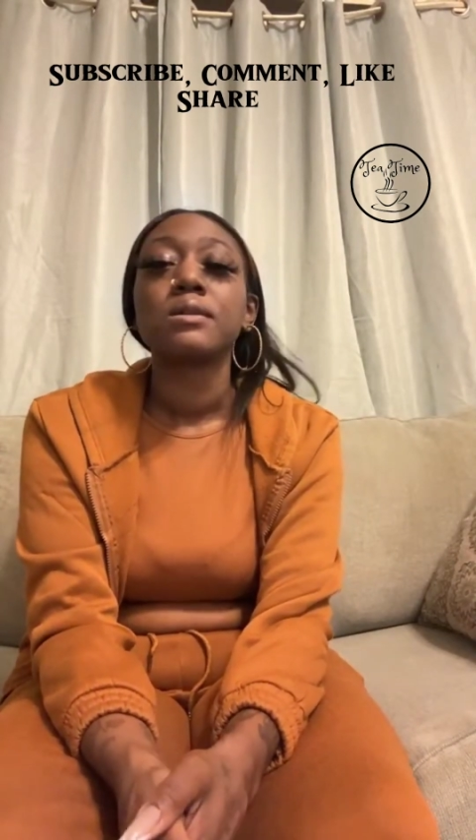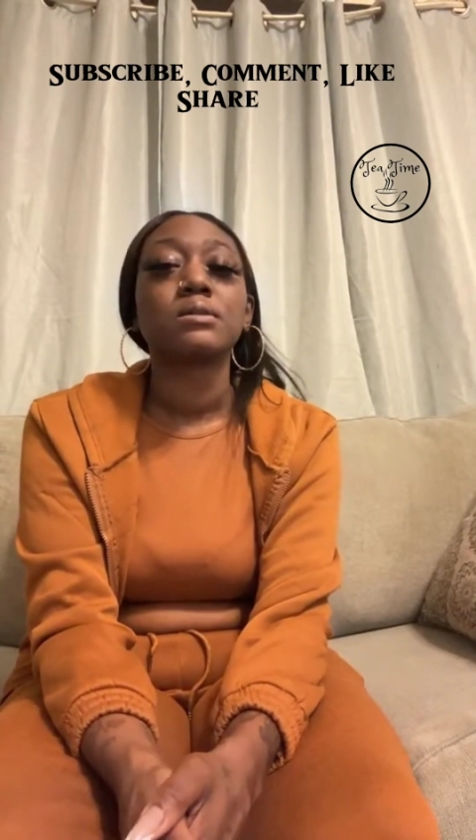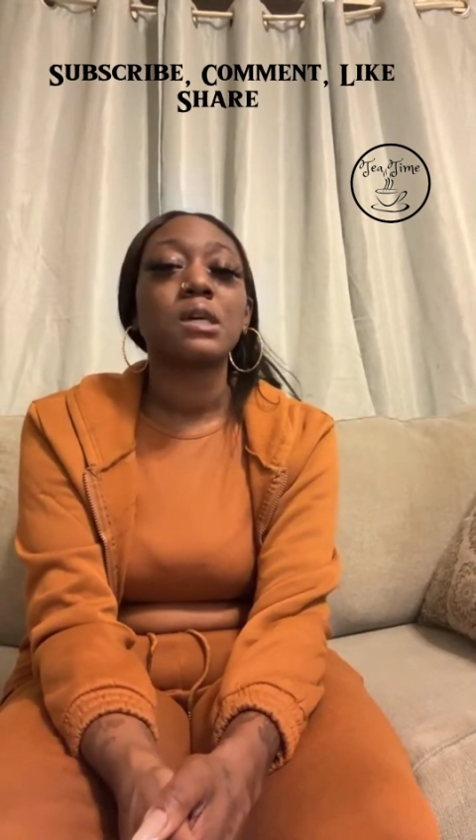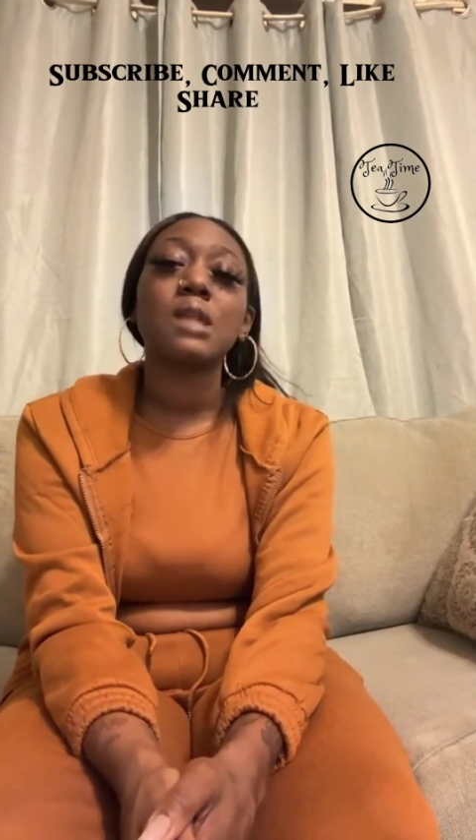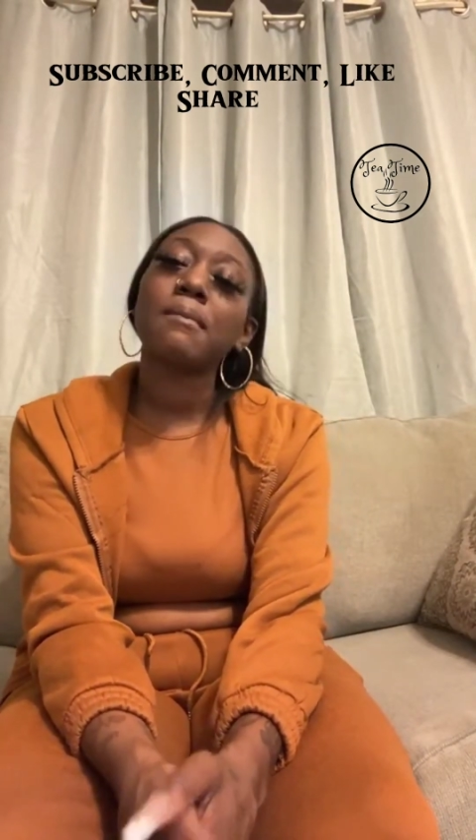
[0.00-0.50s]

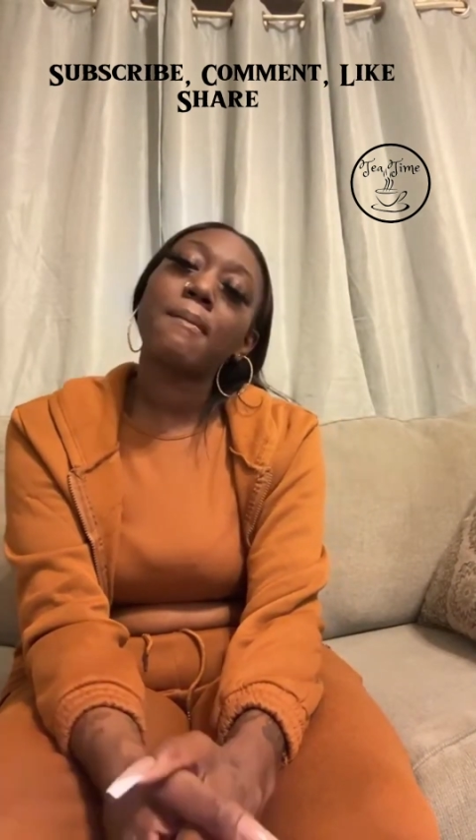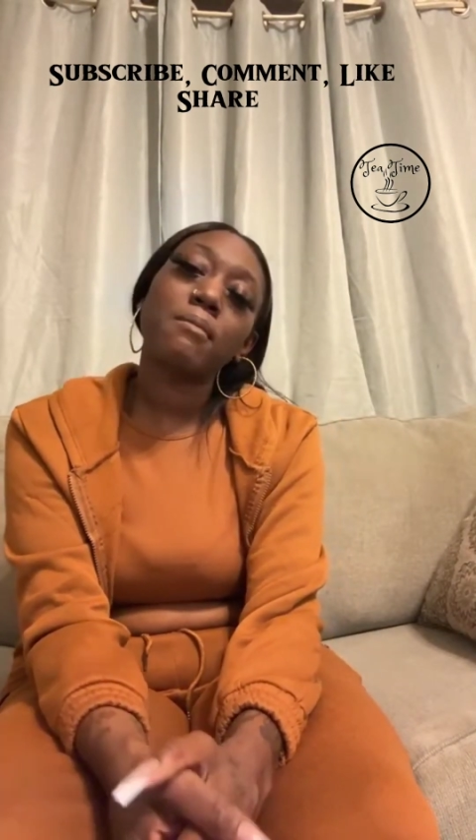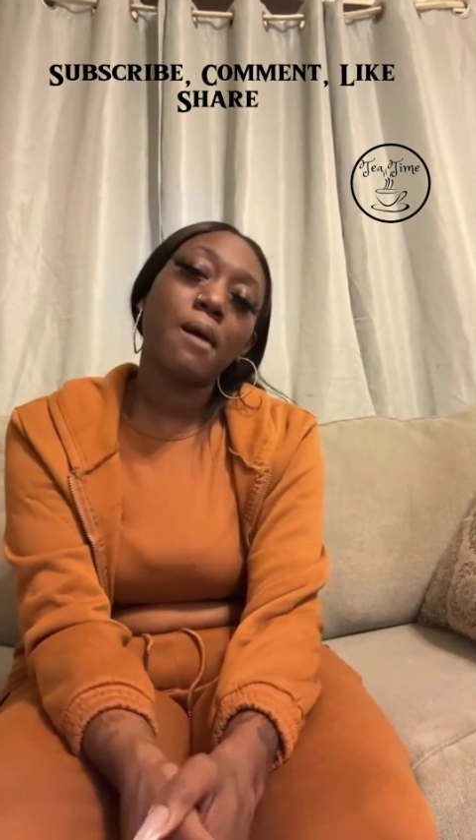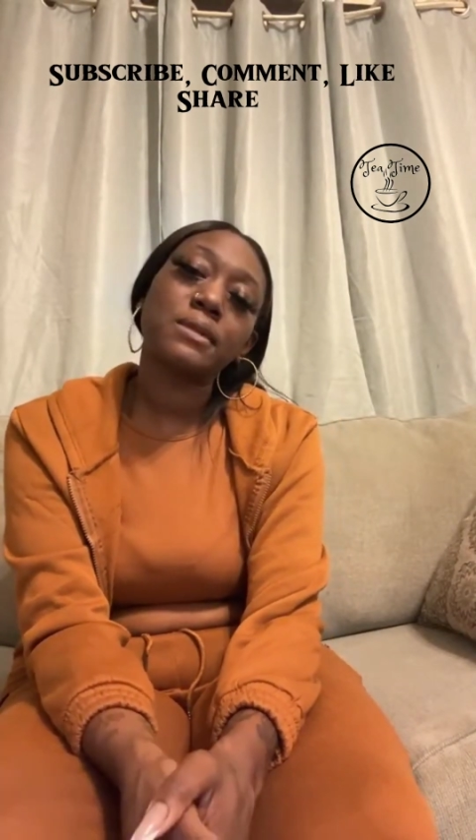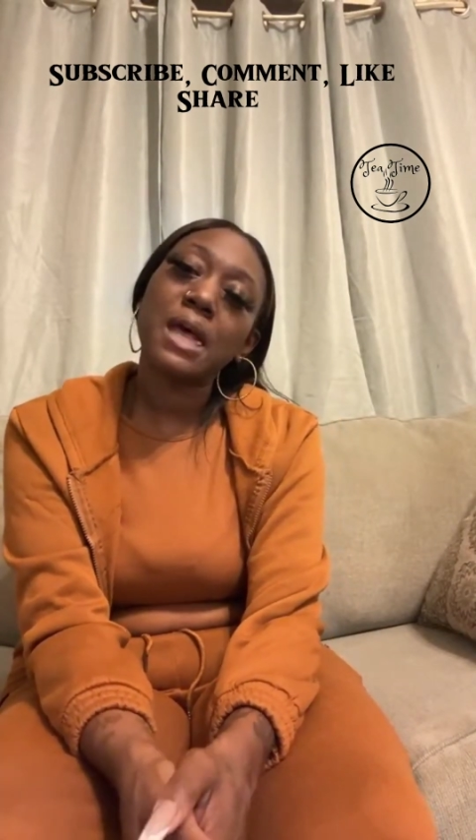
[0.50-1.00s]
That's like my baby
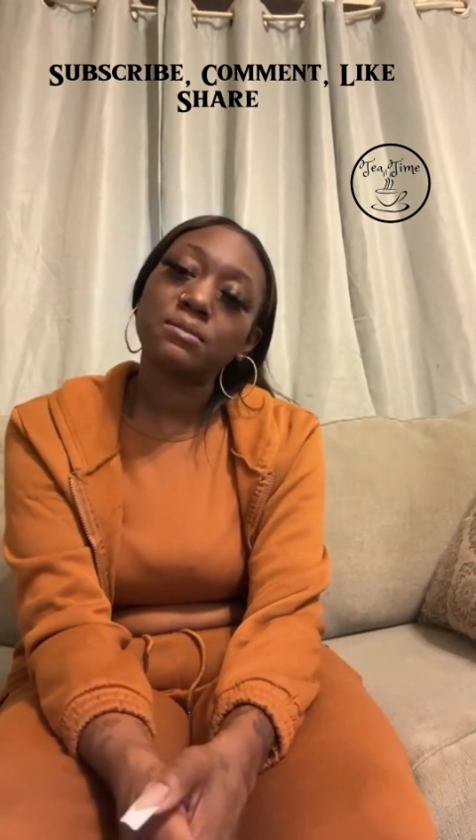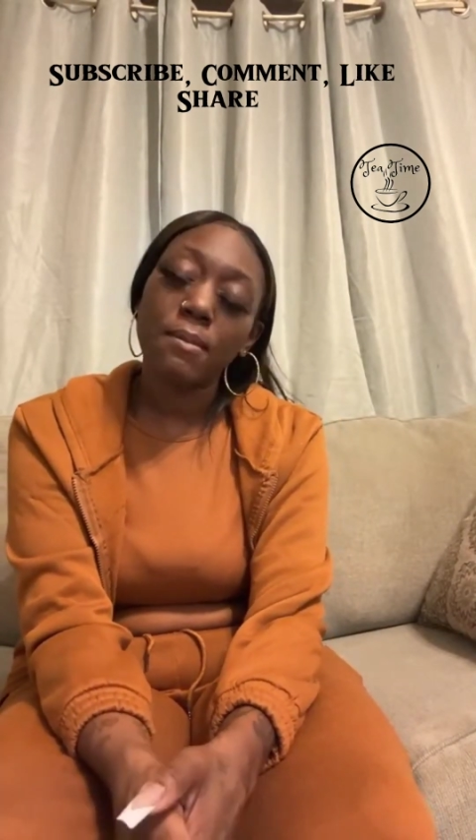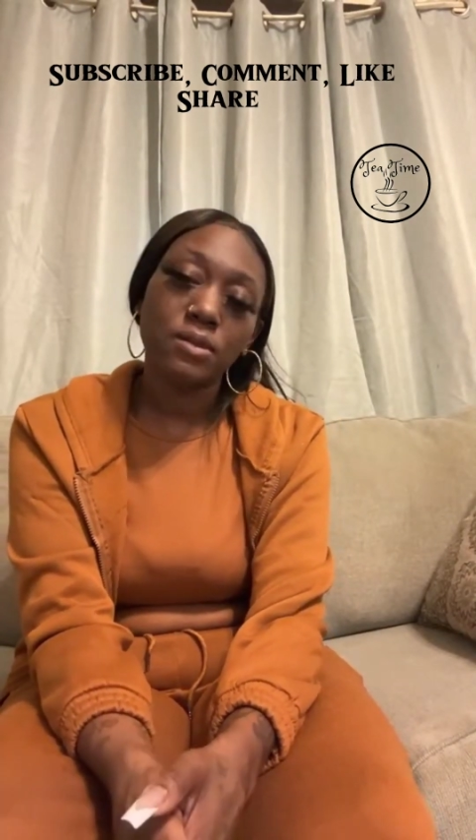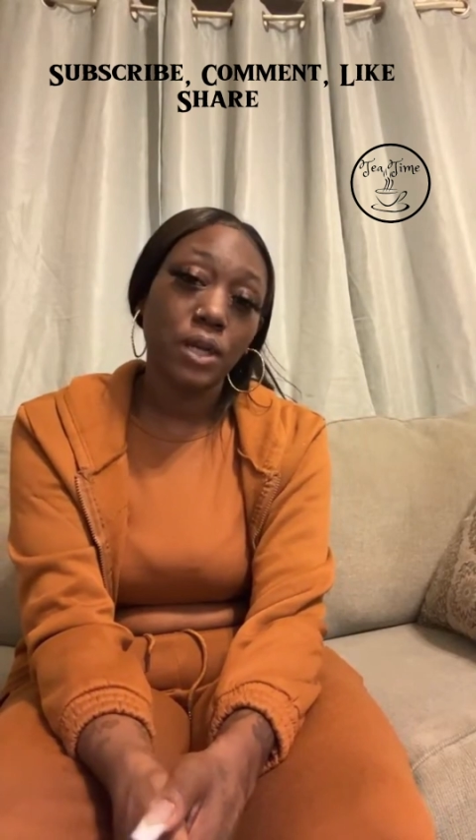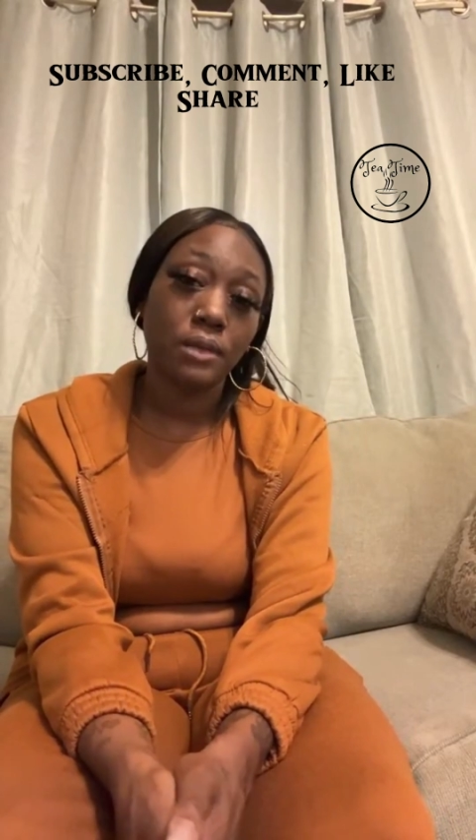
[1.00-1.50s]
mama slash my
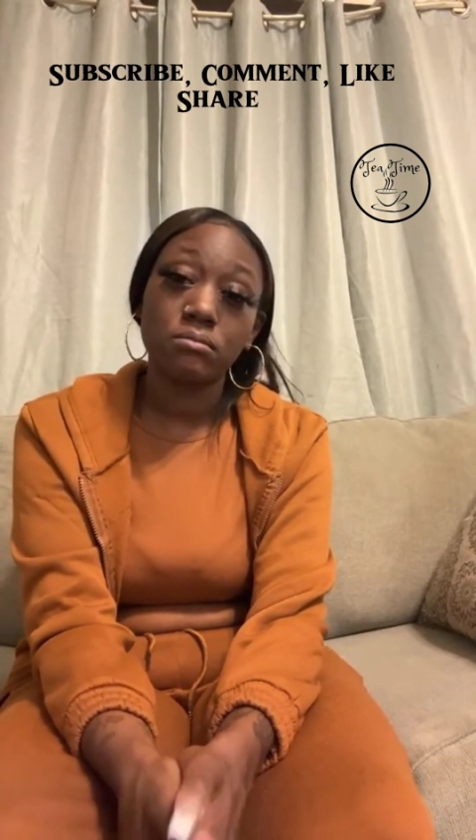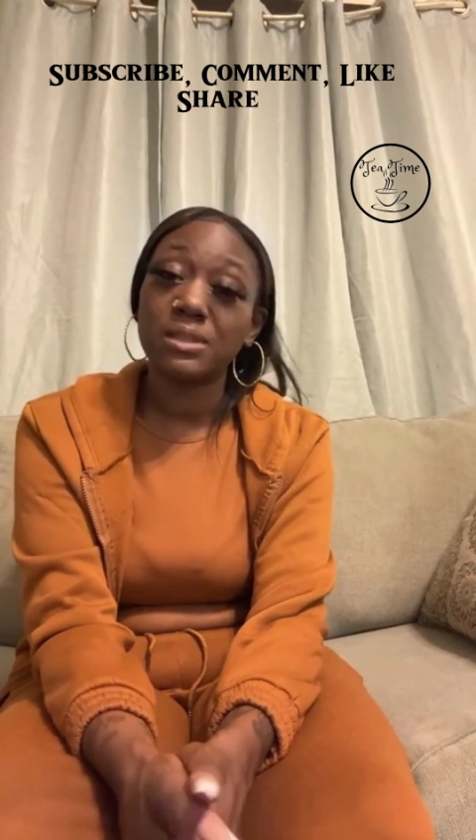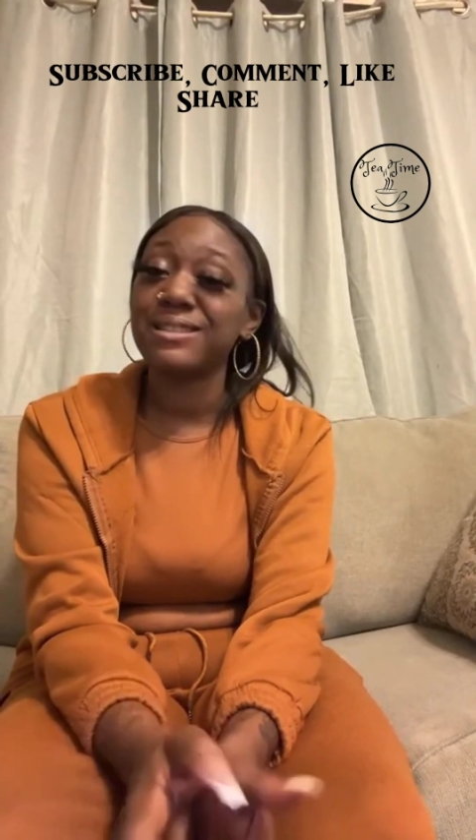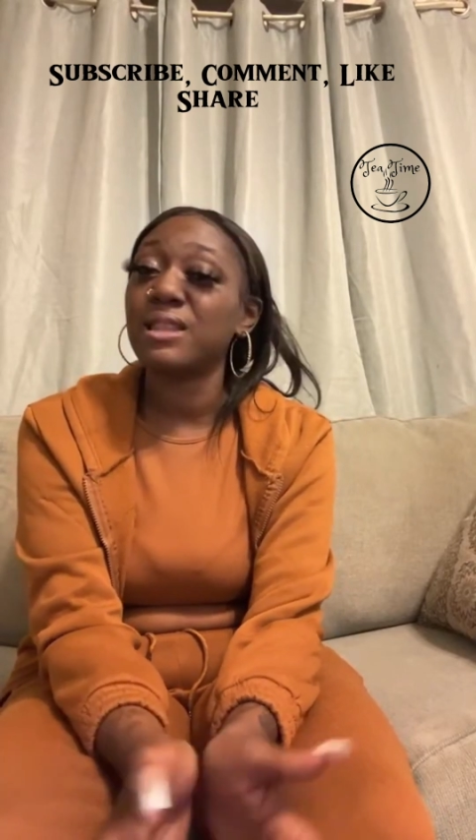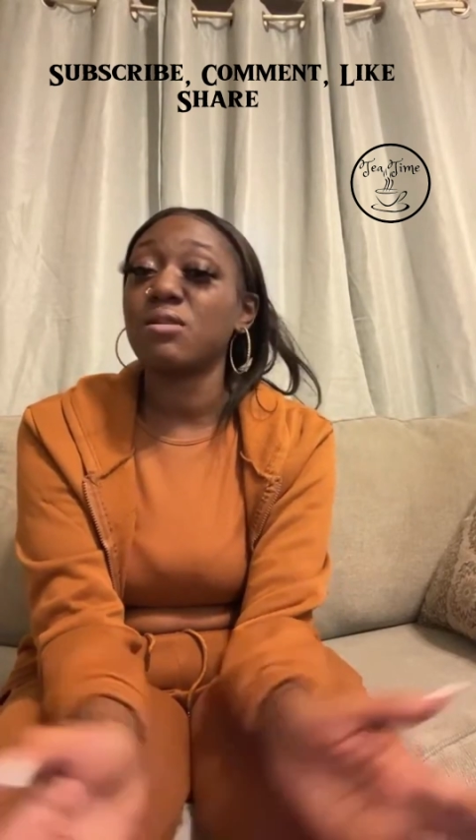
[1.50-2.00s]
best friend.
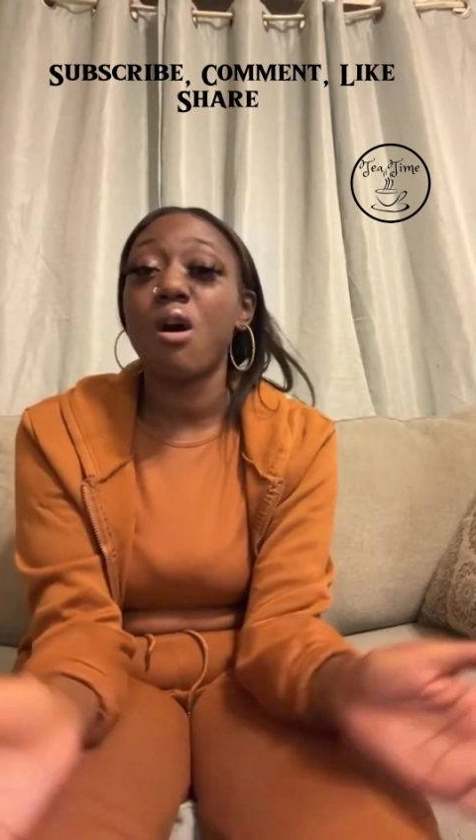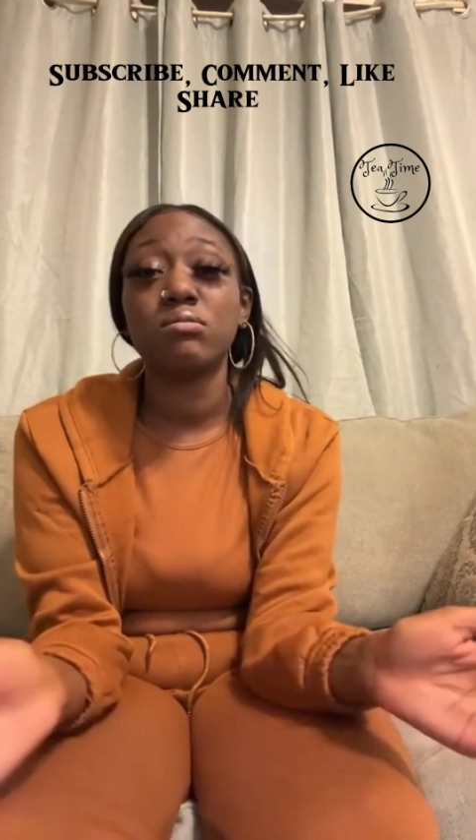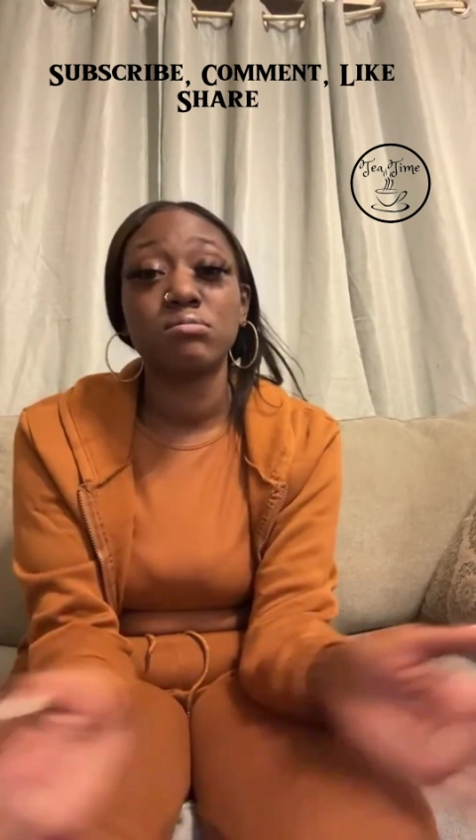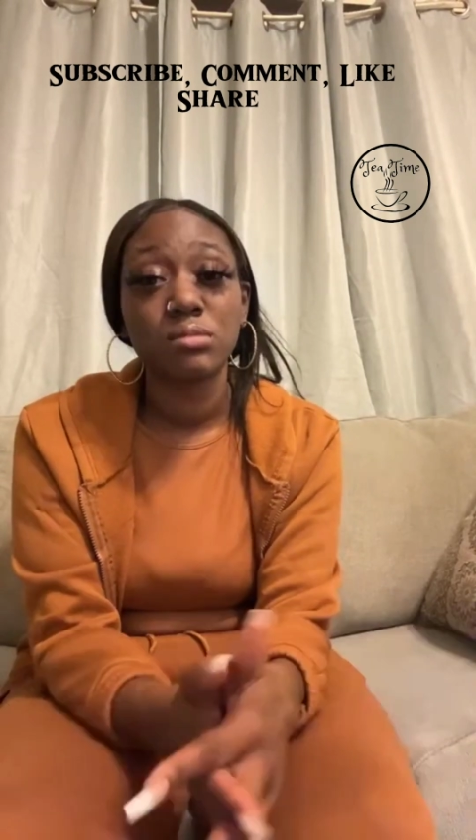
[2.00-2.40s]
That's it, that's all.